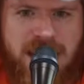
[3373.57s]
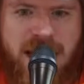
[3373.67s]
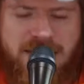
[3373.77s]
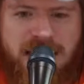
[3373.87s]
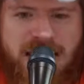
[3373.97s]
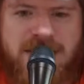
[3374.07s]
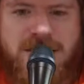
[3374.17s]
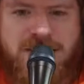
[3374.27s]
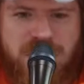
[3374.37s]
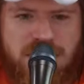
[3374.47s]
and that
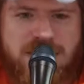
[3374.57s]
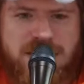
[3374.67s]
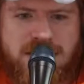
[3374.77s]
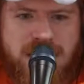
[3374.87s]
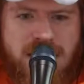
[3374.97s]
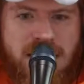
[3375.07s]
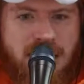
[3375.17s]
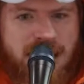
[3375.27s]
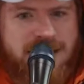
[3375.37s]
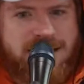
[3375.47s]
is just
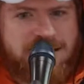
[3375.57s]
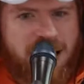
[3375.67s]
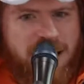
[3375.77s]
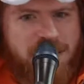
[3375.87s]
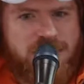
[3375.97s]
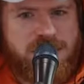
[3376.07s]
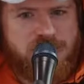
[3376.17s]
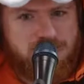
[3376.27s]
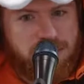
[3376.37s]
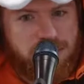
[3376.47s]
not entirely
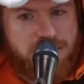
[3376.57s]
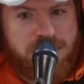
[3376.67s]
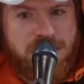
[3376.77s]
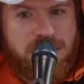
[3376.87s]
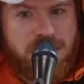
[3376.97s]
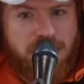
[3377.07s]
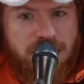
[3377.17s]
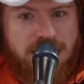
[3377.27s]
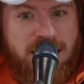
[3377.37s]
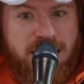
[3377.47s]
true. Right?